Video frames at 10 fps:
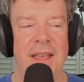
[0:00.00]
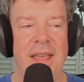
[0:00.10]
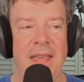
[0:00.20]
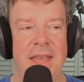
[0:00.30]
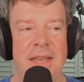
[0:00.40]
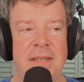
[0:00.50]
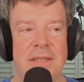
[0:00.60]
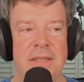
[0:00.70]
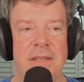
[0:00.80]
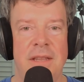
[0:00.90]

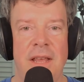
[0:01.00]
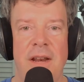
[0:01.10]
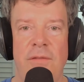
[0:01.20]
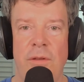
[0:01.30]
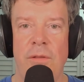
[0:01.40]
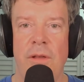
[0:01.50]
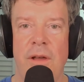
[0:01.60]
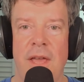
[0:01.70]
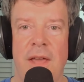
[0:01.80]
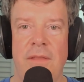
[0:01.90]
is that if you
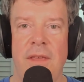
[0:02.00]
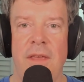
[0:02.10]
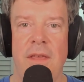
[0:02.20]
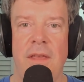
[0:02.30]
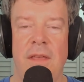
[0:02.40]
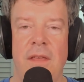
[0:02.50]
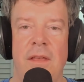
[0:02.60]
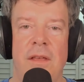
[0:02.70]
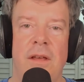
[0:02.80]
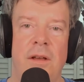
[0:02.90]
look at the
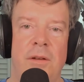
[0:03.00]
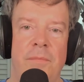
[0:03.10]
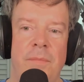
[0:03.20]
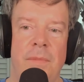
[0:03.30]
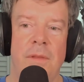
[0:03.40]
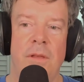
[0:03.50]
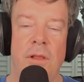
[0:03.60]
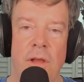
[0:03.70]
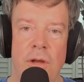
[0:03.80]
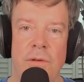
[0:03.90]

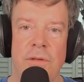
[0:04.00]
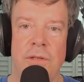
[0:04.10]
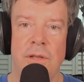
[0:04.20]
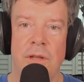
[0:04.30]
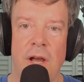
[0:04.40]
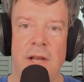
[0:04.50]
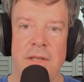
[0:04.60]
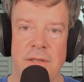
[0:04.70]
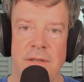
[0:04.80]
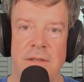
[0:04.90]
closed
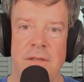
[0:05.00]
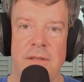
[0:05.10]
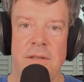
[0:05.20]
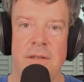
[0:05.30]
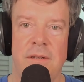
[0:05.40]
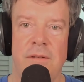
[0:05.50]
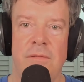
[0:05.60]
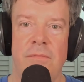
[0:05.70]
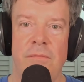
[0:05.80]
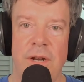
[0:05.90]
loss
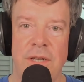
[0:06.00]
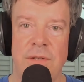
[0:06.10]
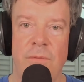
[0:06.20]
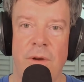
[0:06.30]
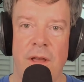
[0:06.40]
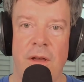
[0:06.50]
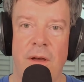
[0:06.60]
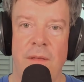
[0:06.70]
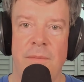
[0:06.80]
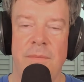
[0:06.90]
reason why
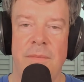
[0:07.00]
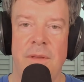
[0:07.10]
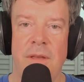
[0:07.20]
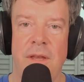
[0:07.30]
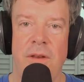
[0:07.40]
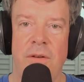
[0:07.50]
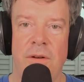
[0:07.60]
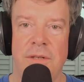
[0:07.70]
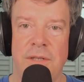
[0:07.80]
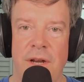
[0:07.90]
column in
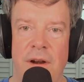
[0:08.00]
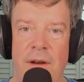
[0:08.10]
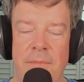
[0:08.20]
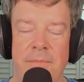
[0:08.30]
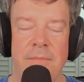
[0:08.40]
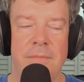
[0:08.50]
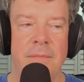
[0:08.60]
your CRM,